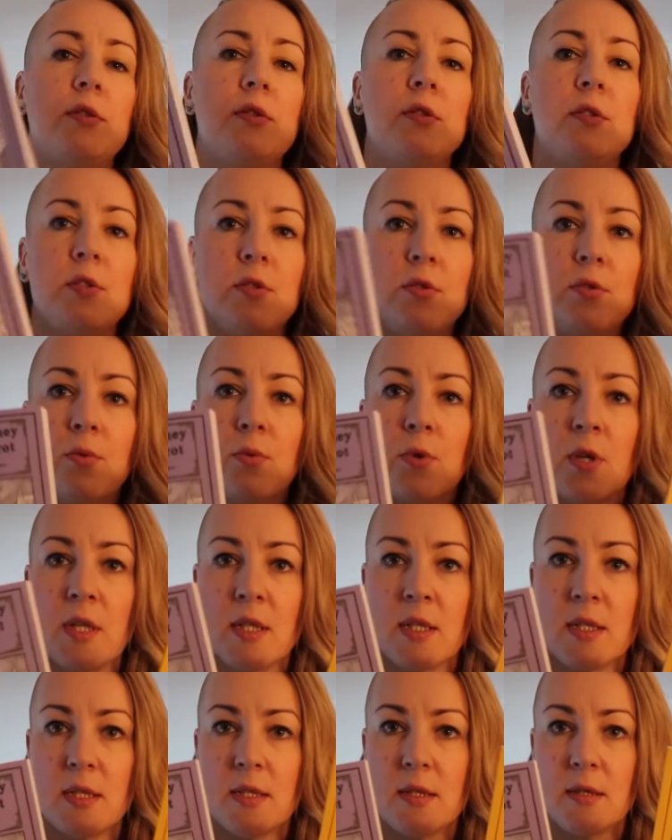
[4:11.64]
two
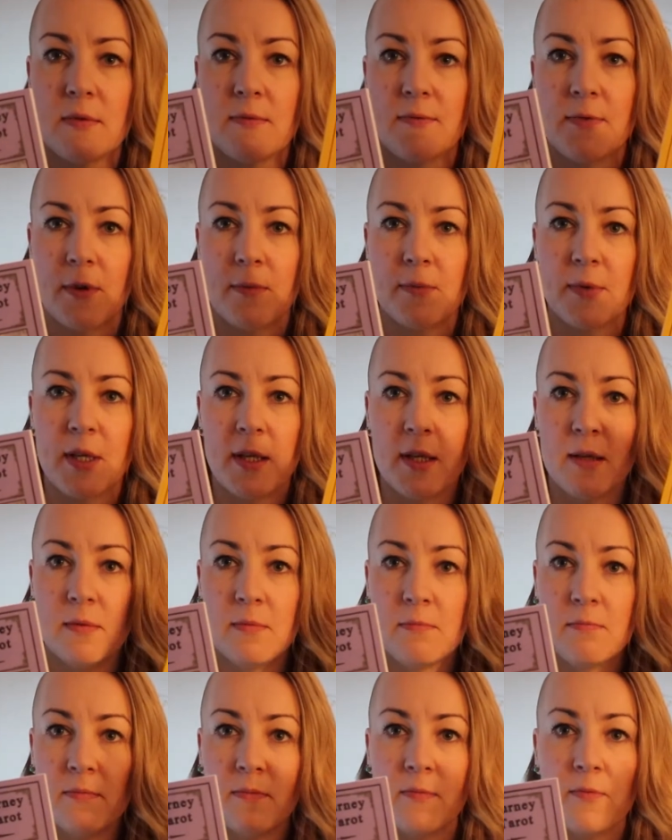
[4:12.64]
ones from the
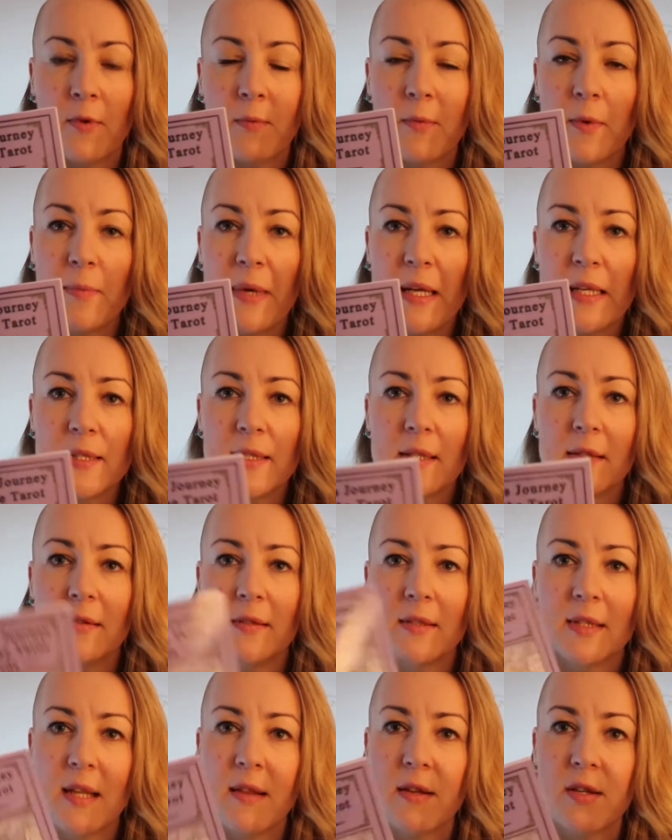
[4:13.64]

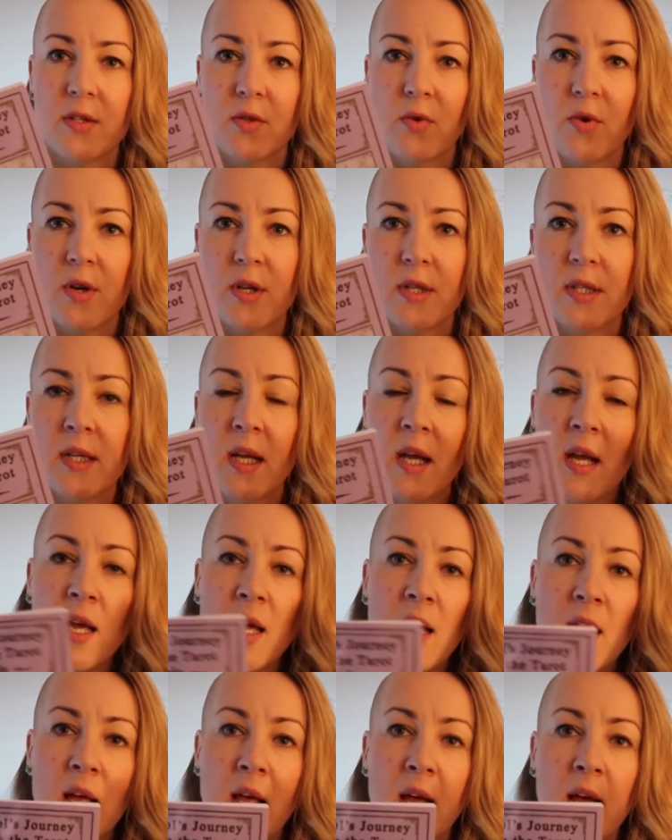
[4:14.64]
Pentacles and the Swords,
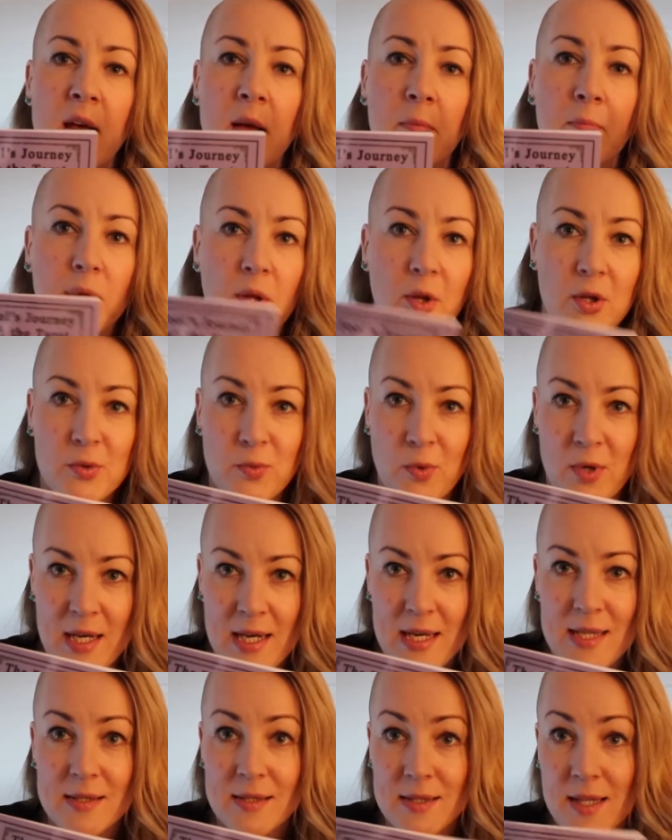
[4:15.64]

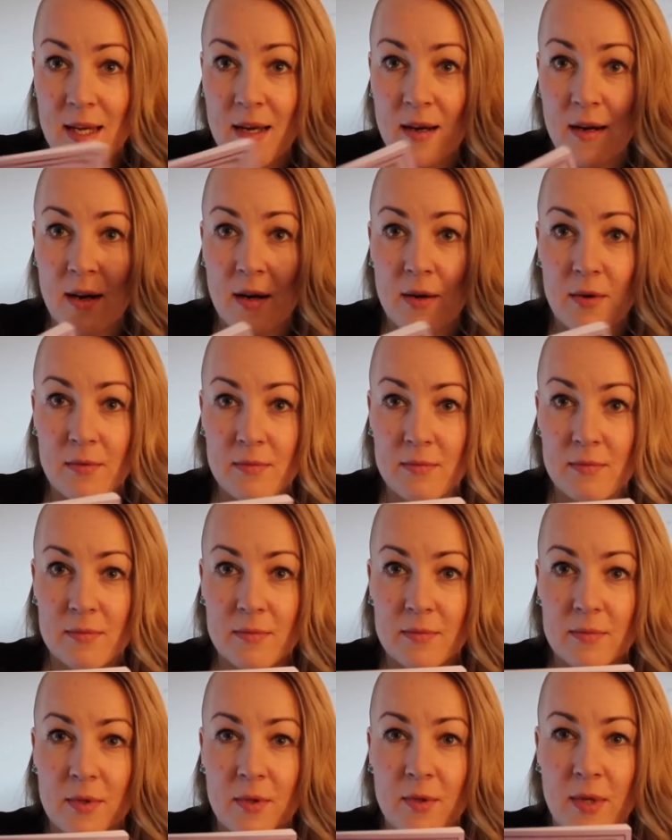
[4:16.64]
plot-wise they are
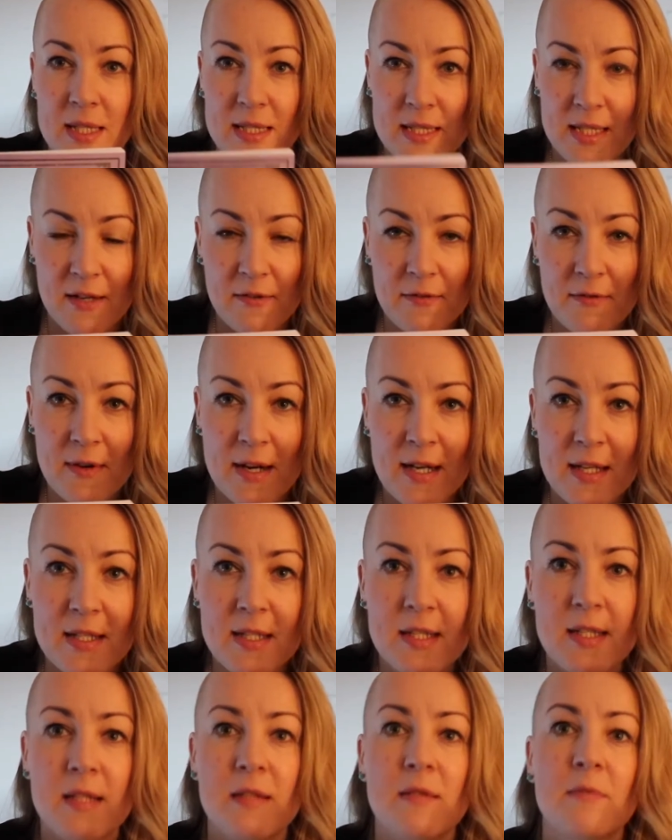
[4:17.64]
quite
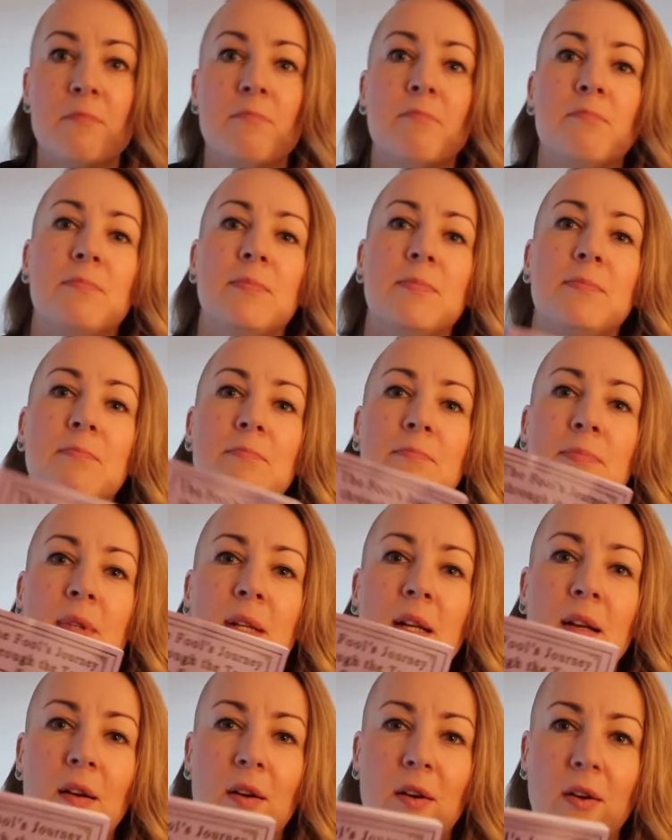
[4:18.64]
different,
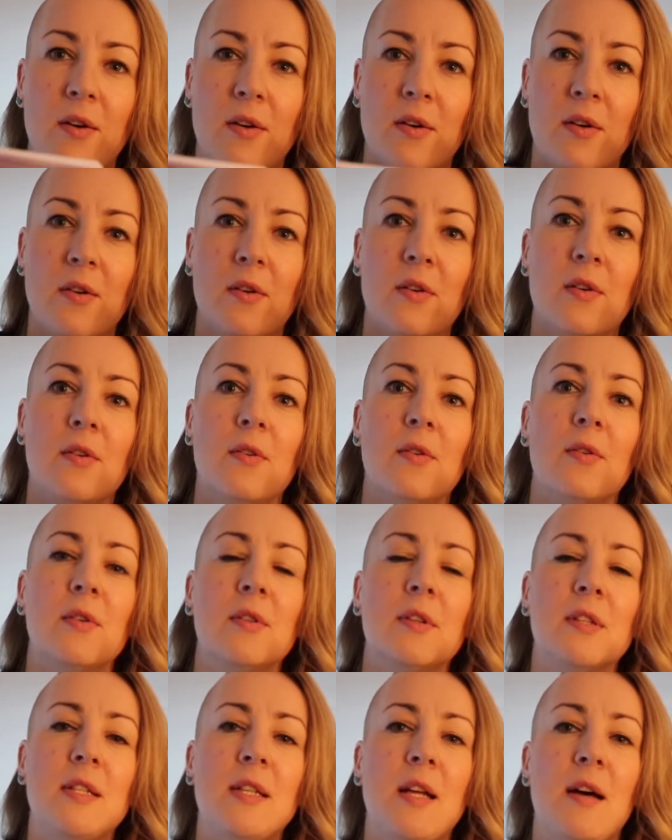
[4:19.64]
but
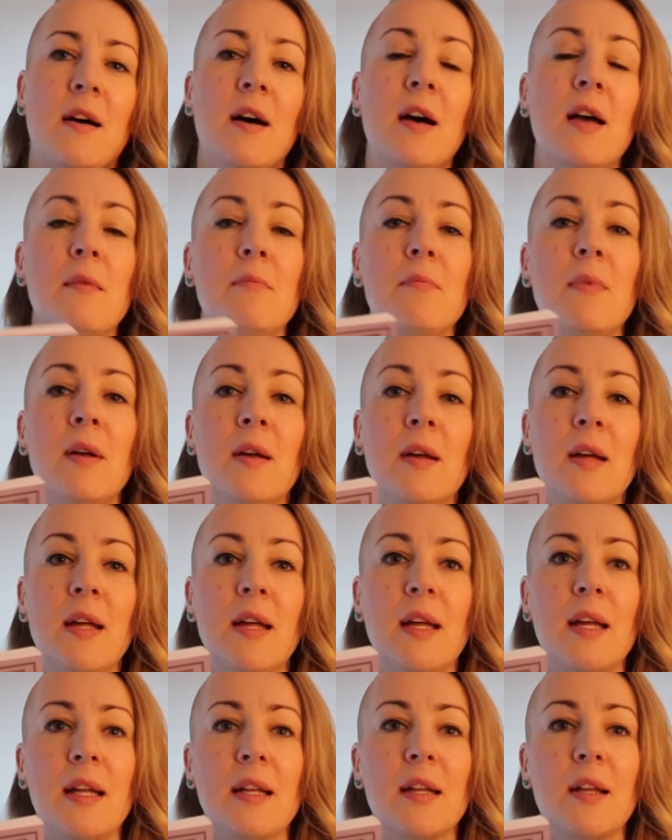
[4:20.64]
all the time
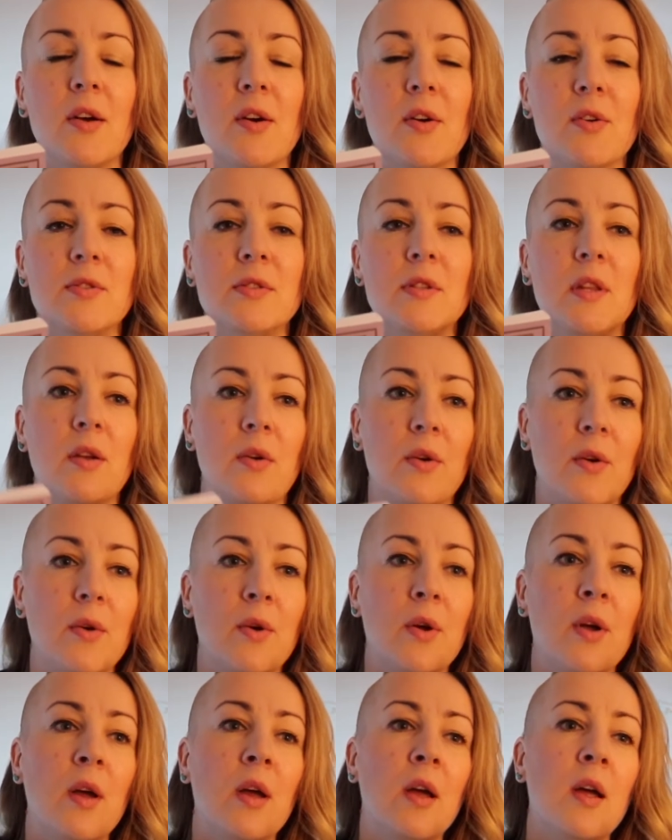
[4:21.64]
it goes
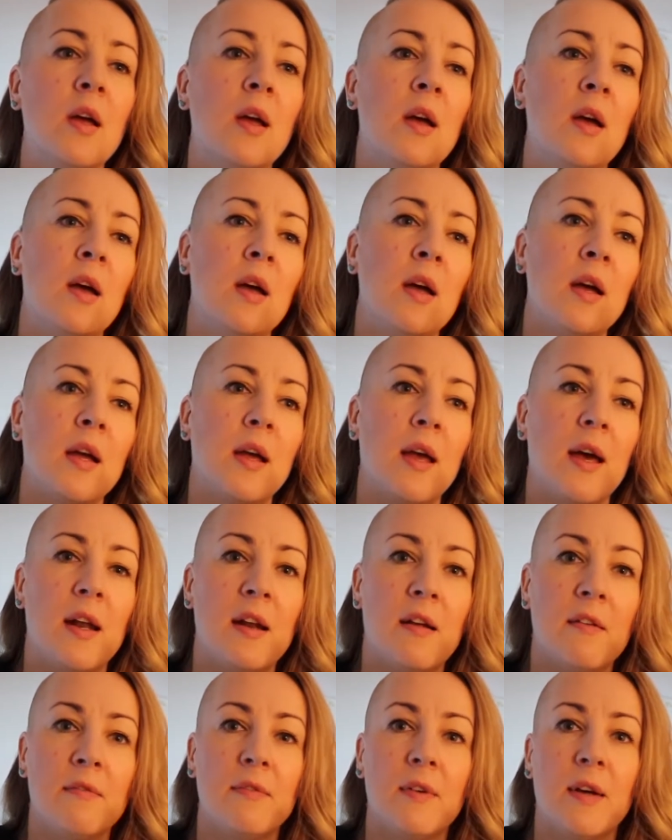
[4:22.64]
through kind
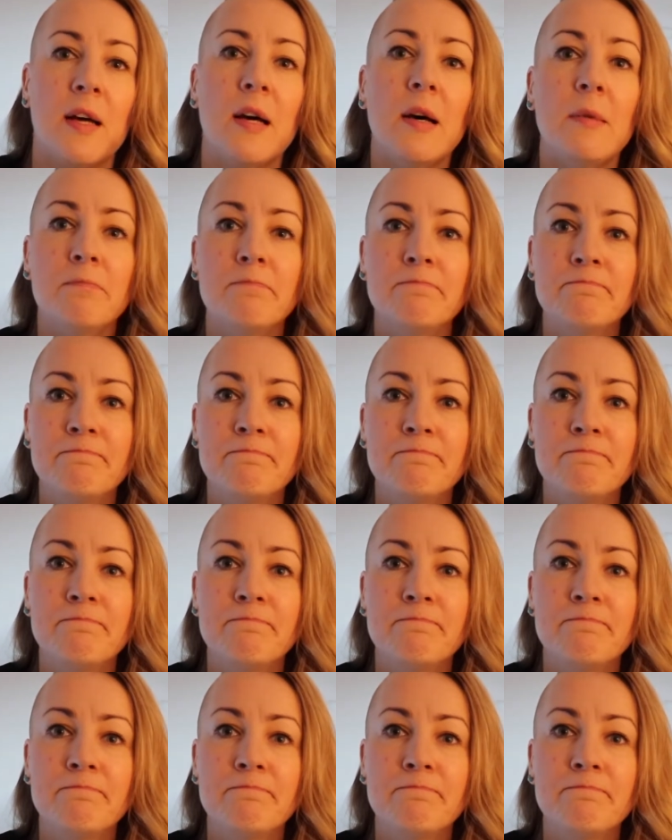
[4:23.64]
of